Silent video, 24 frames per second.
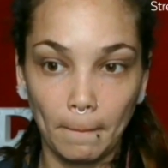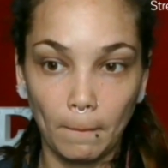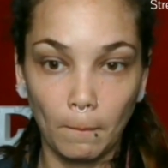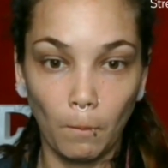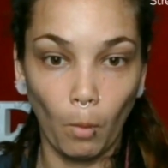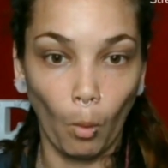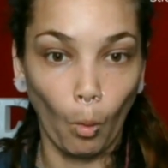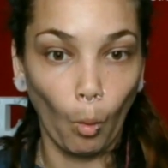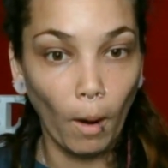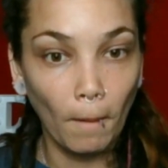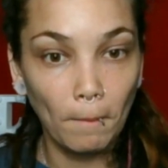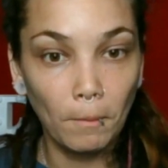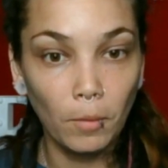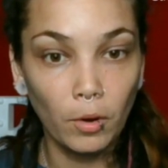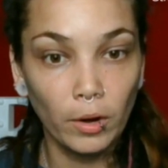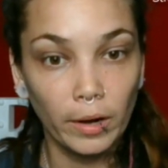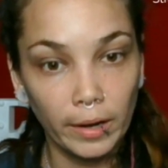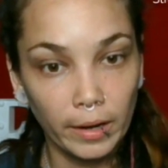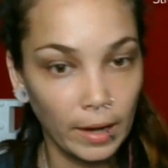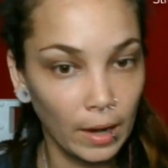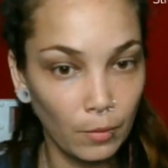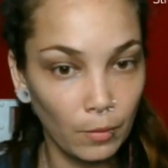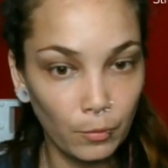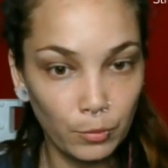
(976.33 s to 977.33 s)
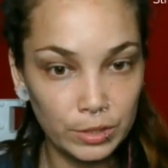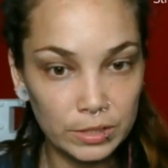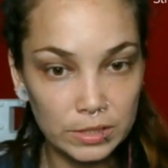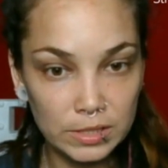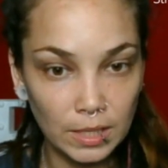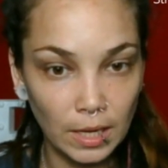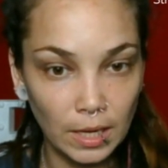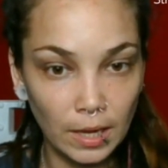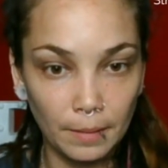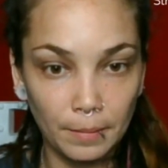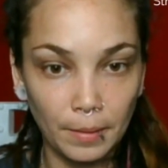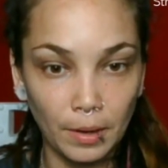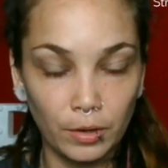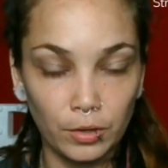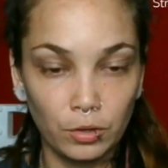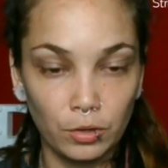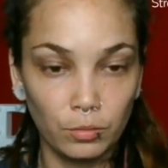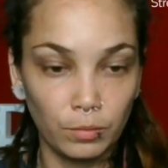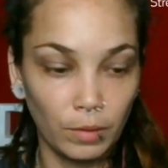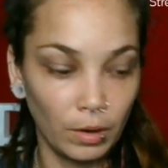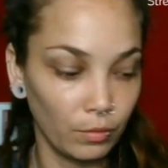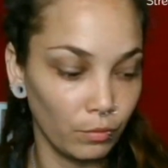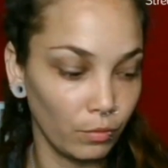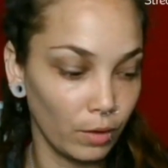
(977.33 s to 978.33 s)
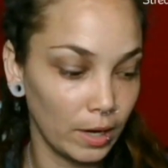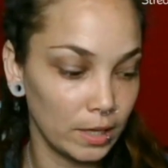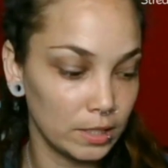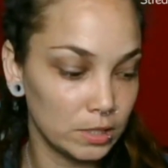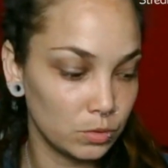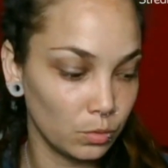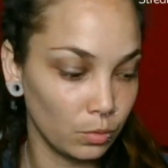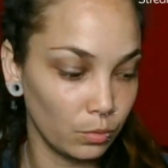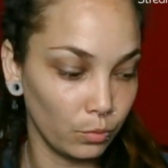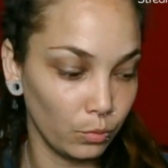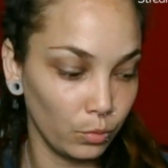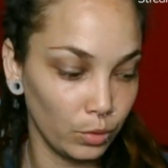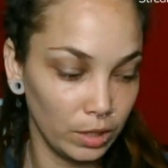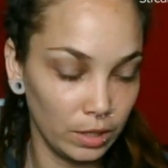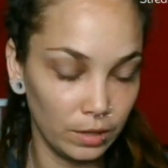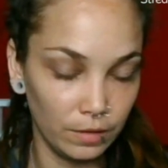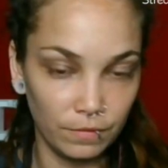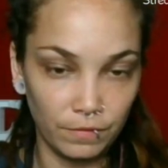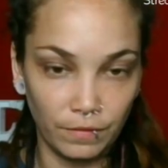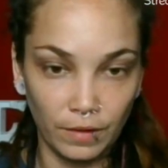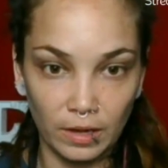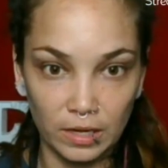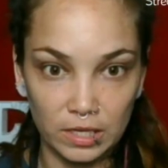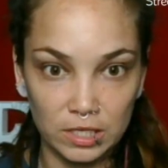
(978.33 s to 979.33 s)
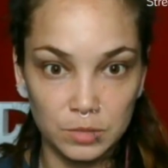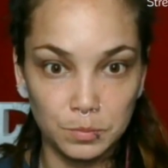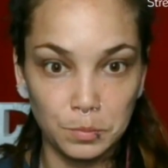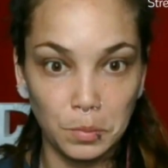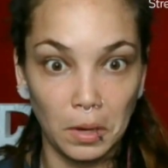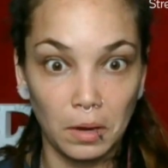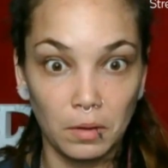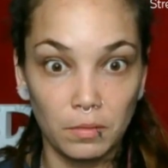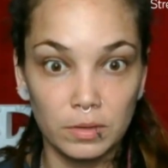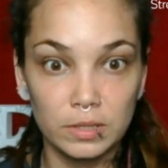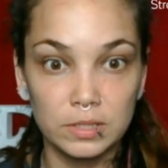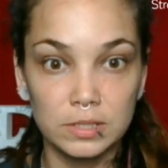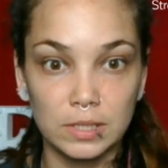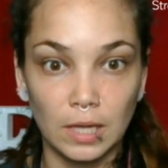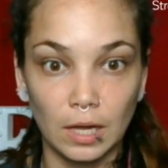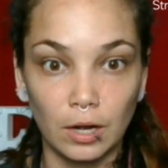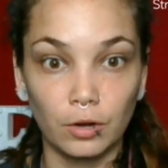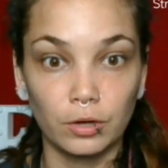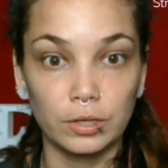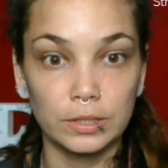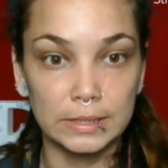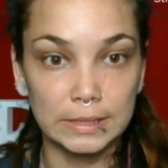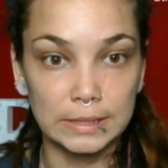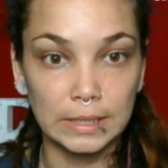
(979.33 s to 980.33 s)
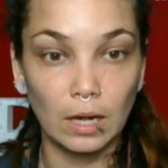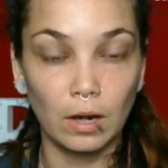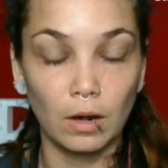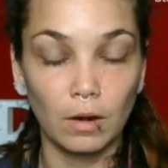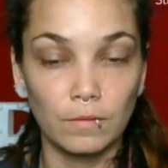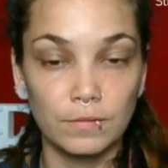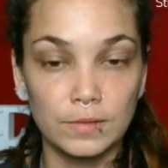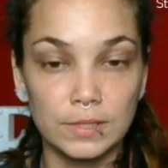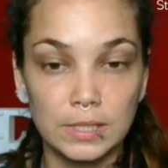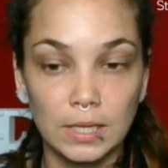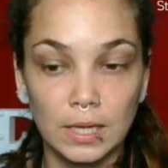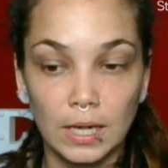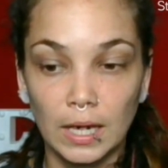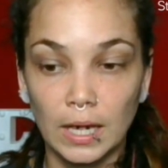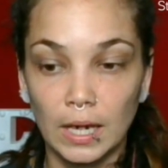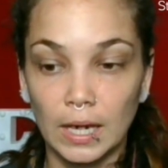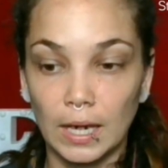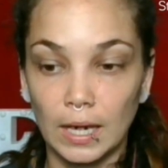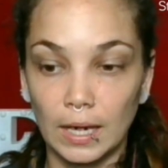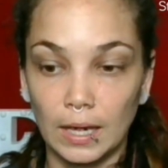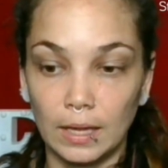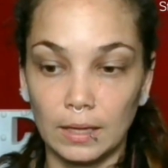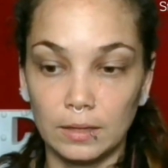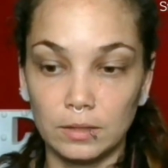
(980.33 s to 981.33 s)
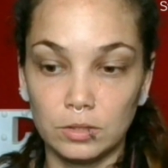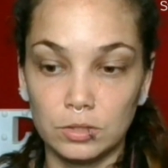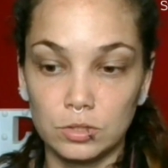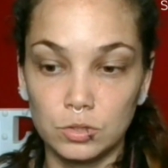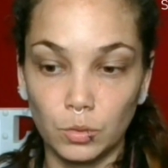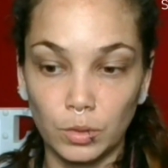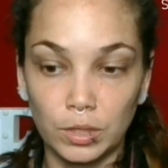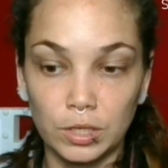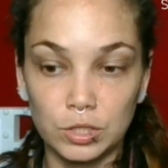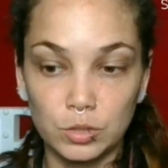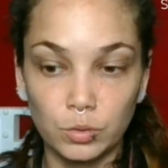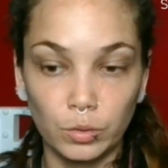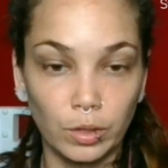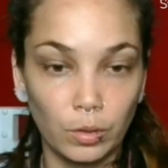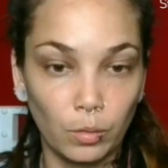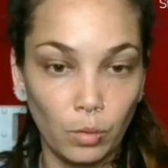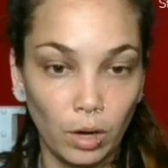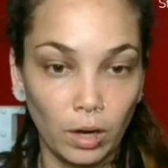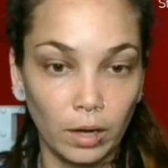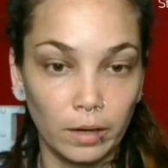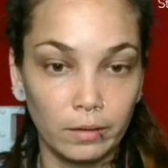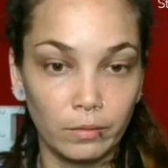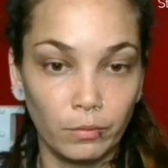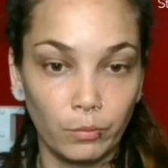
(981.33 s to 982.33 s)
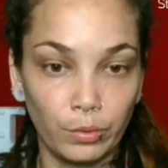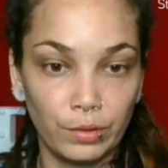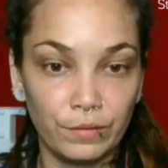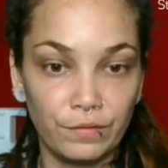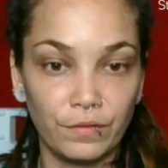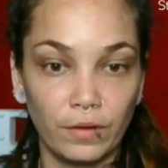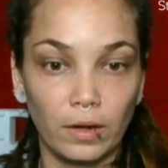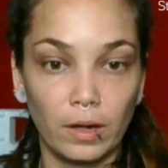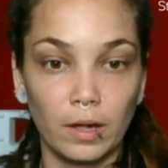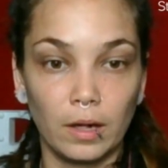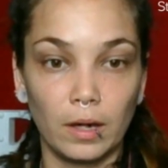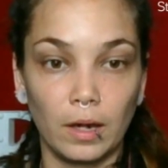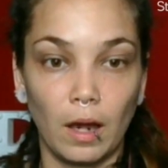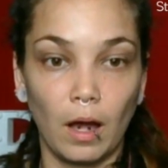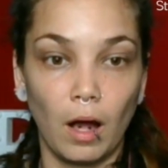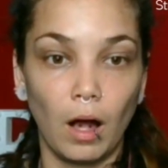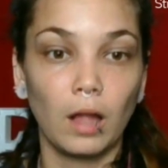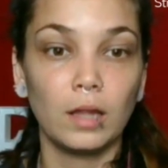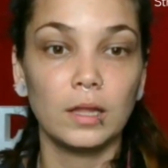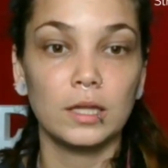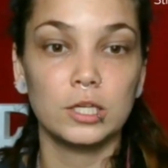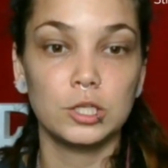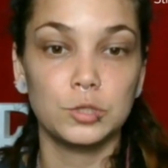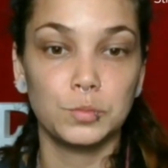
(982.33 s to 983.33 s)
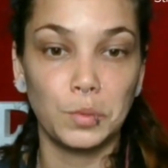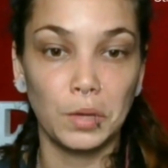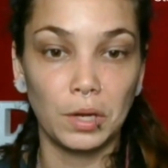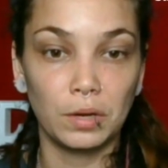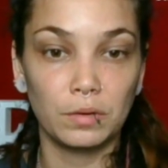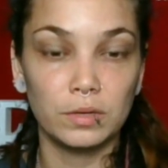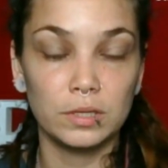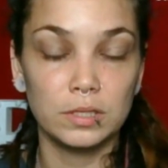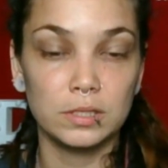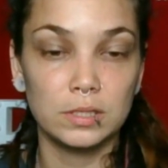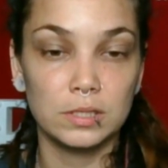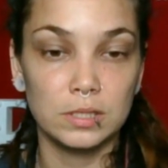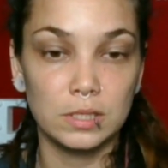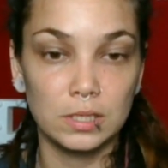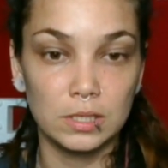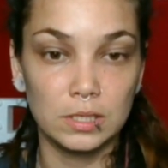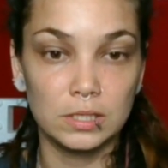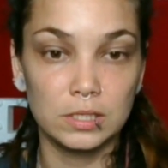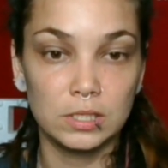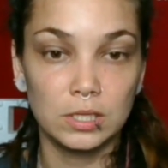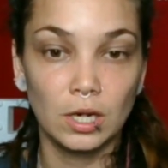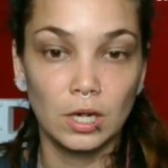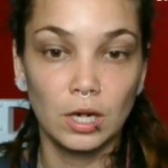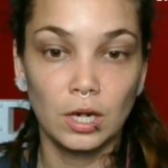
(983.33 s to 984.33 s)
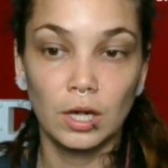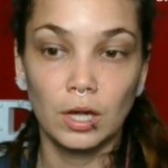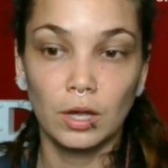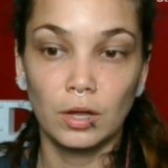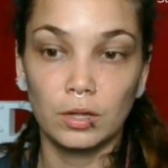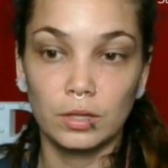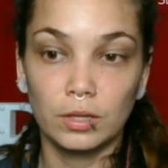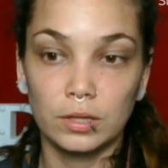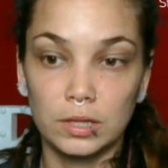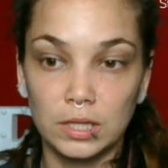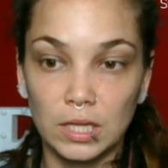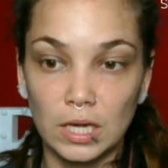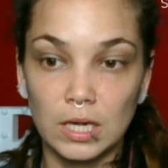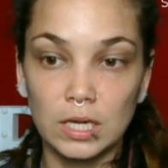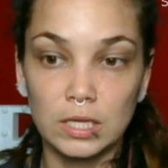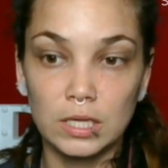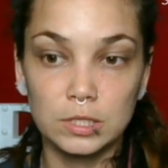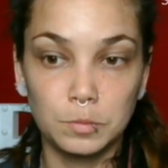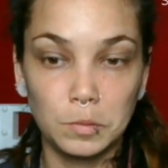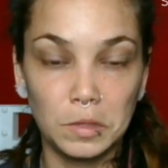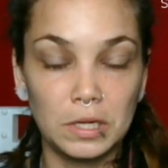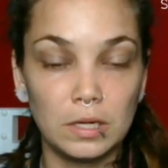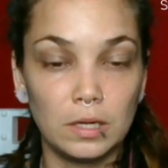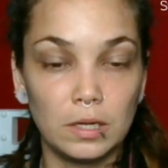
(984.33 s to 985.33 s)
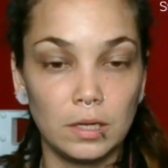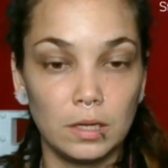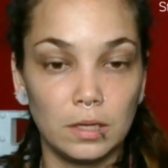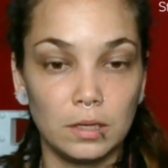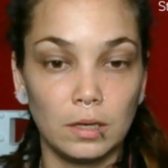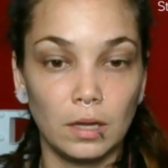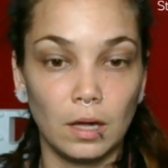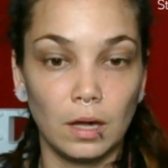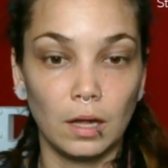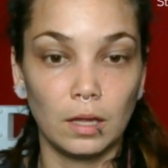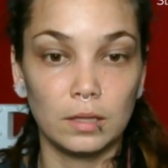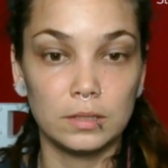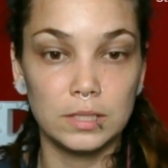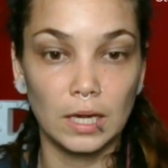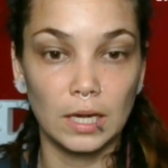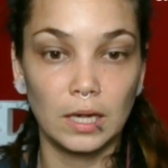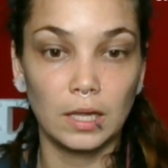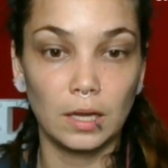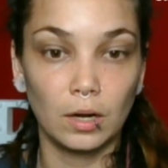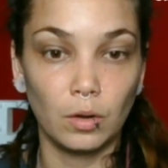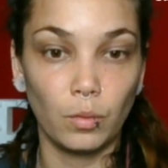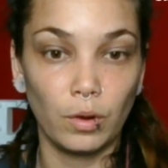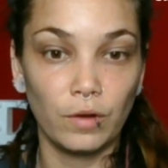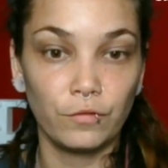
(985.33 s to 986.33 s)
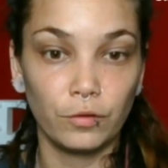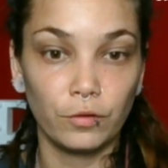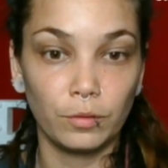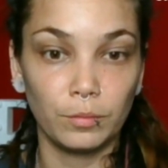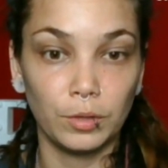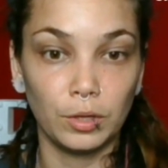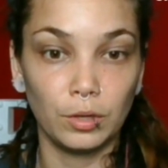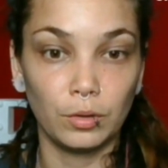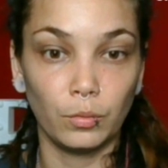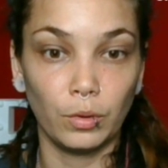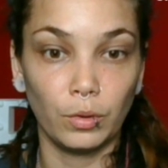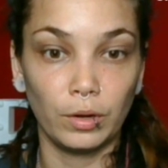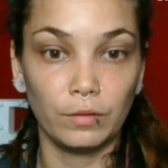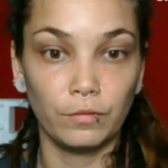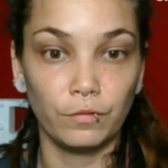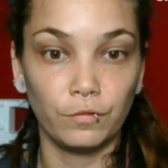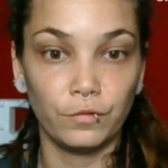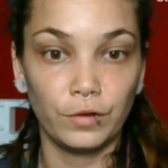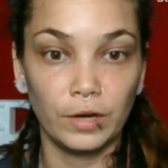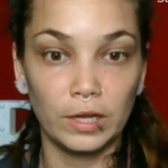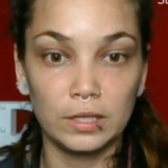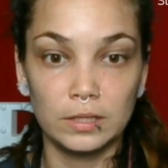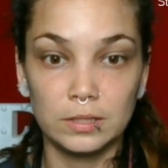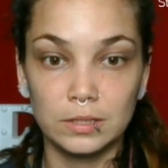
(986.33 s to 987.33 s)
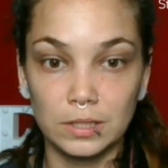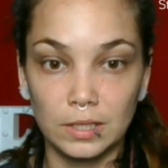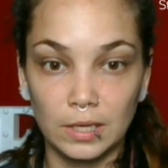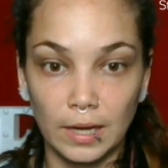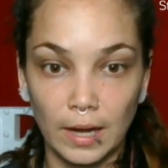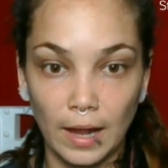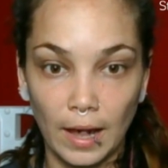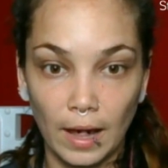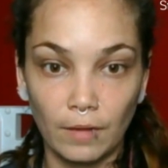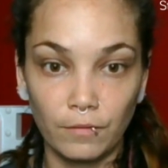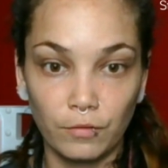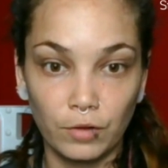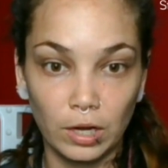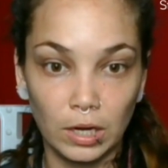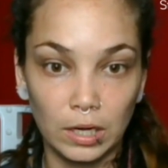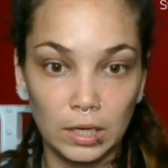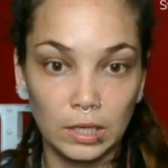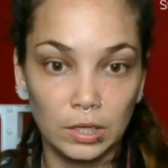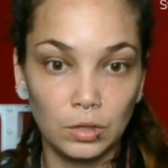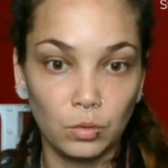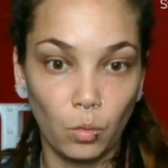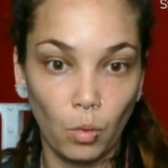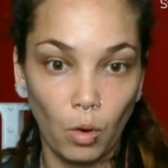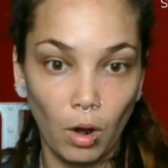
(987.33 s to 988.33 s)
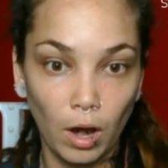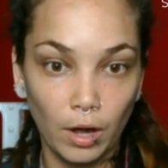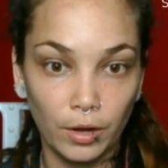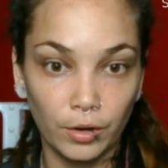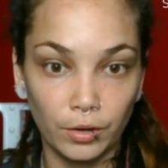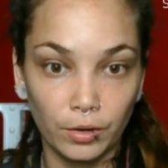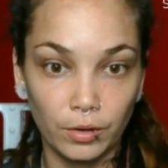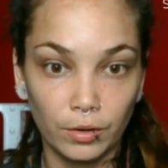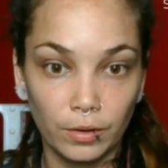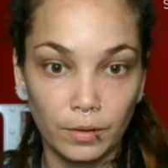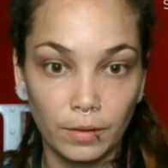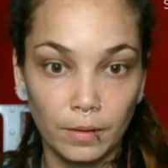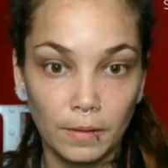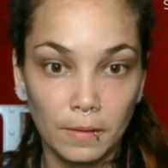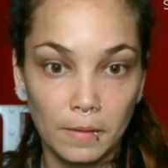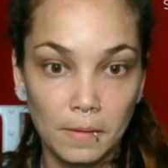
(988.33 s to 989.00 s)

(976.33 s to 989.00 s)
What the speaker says: What more can we say about human rights when we've experienced that ourselves in 2021? We've all experienced these things being taken away from you when Flint didn't have clean water.